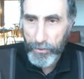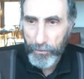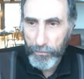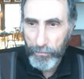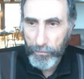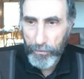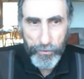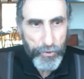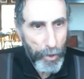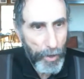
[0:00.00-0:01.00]
Uh,
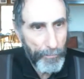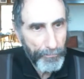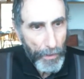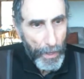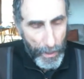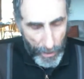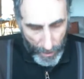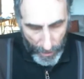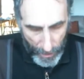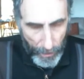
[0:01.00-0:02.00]
so good job.
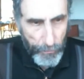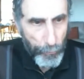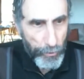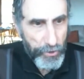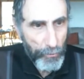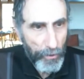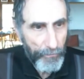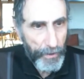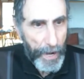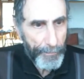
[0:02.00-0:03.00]
Uh, I
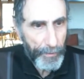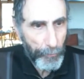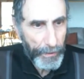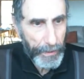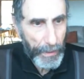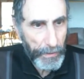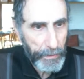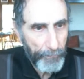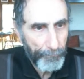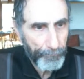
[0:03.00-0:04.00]
wish you all a very happy
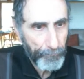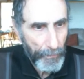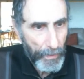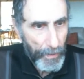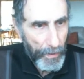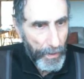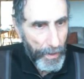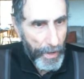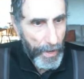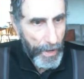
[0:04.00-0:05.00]
weekend.
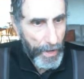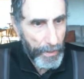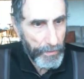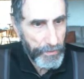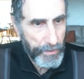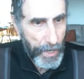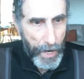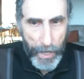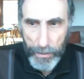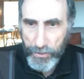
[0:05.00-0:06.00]

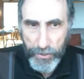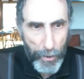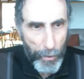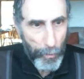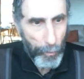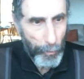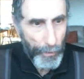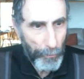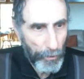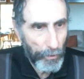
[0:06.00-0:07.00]
And uh,
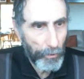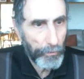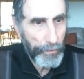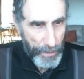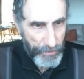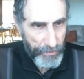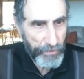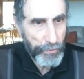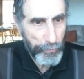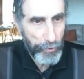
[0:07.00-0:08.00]
so we will,
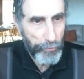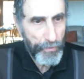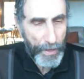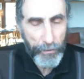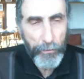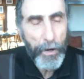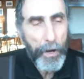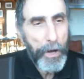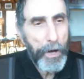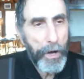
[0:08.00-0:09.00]
yes, you too.
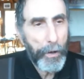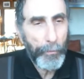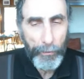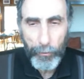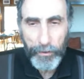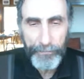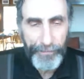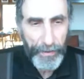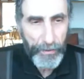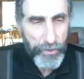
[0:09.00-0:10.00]
Thank you. Uh, we
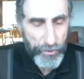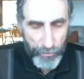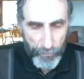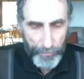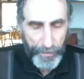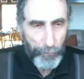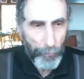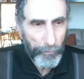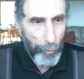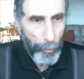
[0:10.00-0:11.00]
will convene, just to
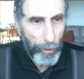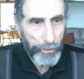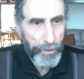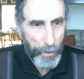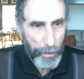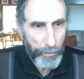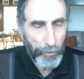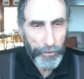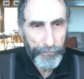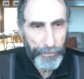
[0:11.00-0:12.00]
repeat one more
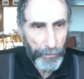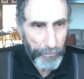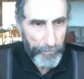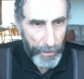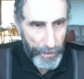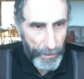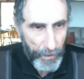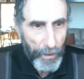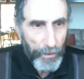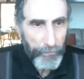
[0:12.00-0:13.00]
time, we'll convene on
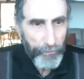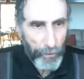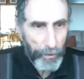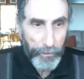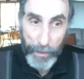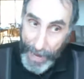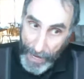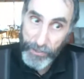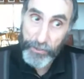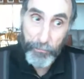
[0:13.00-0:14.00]
Monday for
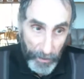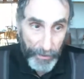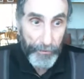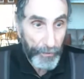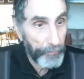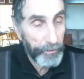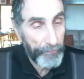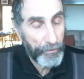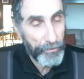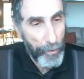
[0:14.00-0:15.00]
our last
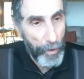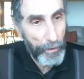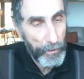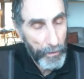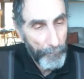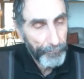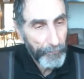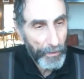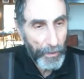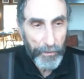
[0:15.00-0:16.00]
plenary, believe it or not.